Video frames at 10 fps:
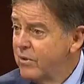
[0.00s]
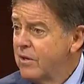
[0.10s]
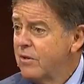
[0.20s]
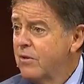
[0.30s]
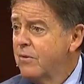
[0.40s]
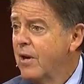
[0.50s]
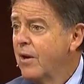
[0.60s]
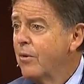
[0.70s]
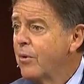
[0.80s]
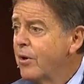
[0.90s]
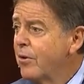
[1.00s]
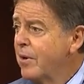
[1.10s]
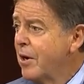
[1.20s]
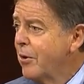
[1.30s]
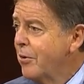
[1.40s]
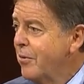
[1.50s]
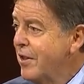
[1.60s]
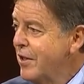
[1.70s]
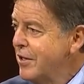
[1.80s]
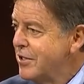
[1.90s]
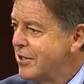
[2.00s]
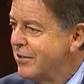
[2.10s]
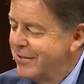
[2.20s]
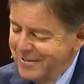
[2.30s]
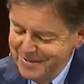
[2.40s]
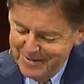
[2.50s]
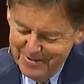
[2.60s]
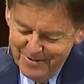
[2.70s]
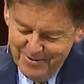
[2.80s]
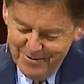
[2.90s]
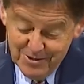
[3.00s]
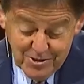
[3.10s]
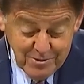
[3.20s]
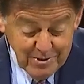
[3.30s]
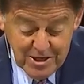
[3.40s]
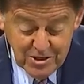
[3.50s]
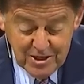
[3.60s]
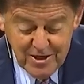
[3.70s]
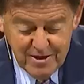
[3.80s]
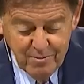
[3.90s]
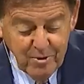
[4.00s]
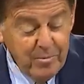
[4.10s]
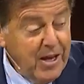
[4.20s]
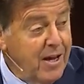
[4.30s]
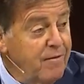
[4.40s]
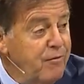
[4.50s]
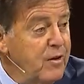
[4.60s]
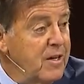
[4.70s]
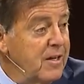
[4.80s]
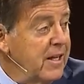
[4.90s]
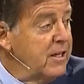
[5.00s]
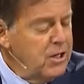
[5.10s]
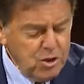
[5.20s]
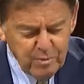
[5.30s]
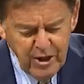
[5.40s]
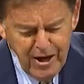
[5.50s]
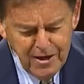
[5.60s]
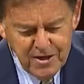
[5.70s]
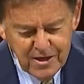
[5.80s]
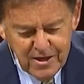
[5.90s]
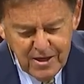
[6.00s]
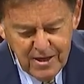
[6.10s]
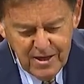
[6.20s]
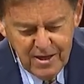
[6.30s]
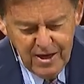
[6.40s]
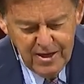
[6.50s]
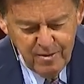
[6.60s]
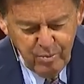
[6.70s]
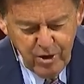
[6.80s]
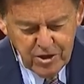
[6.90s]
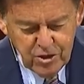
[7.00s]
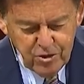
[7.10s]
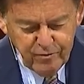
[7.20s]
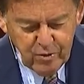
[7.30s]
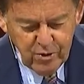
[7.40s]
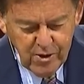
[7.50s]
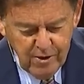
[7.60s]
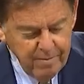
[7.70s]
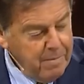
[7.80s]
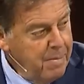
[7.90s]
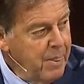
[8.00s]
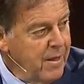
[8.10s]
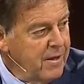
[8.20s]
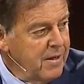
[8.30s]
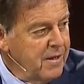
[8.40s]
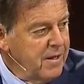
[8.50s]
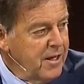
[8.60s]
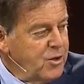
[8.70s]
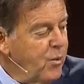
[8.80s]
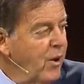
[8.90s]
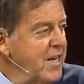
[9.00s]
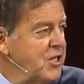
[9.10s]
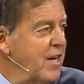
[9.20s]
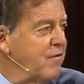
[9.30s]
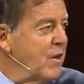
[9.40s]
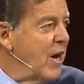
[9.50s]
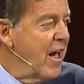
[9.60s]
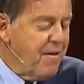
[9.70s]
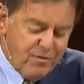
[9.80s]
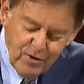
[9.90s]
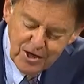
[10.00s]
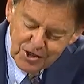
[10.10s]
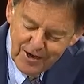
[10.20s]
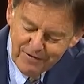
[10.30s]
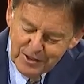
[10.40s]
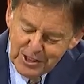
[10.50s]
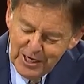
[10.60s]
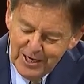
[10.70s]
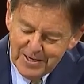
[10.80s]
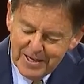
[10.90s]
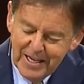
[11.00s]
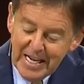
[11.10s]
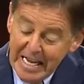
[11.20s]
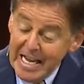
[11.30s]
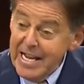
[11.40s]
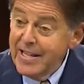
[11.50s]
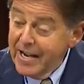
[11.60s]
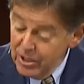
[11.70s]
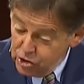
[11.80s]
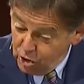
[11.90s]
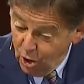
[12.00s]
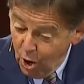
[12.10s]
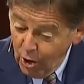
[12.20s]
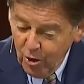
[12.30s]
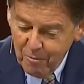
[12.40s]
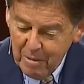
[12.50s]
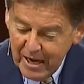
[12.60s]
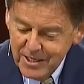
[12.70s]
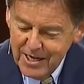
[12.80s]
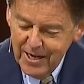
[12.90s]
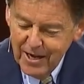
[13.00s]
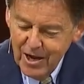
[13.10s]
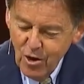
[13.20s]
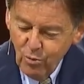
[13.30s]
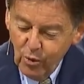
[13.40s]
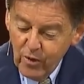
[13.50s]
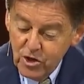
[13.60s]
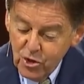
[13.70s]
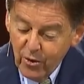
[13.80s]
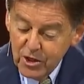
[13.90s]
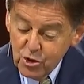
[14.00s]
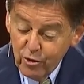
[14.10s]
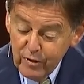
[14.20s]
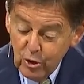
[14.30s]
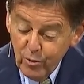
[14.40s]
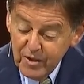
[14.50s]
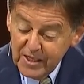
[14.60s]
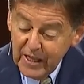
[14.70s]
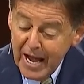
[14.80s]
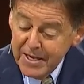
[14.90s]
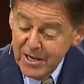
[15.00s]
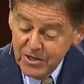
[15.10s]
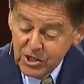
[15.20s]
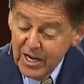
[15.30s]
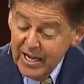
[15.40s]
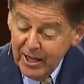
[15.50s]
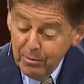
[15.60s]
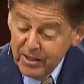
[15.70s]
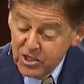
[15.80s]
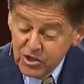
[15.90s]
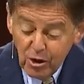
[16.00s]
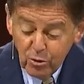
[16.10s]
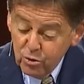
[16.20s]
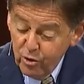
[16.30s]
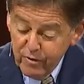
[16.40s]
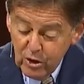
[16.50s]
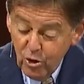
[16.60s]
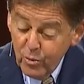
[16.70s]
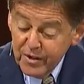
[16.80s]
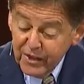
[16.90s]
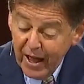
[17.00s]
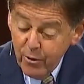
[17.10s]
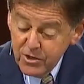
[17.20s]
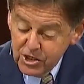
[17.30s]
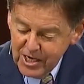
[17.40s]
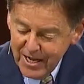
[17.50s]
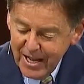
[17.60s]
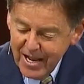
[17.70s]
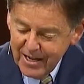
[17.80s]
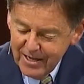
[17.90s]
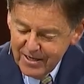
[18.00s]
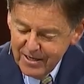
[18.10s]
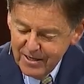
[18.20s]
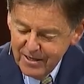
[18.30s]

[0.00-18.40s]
Where do, you, where do we go with this? Well, this is what he said it will be infinitely displayed in the presence of all. He's quoting Zephaniah 3:17, "He that is God Almighty will rejoice over you with gladness. He will exult over you with loud singing.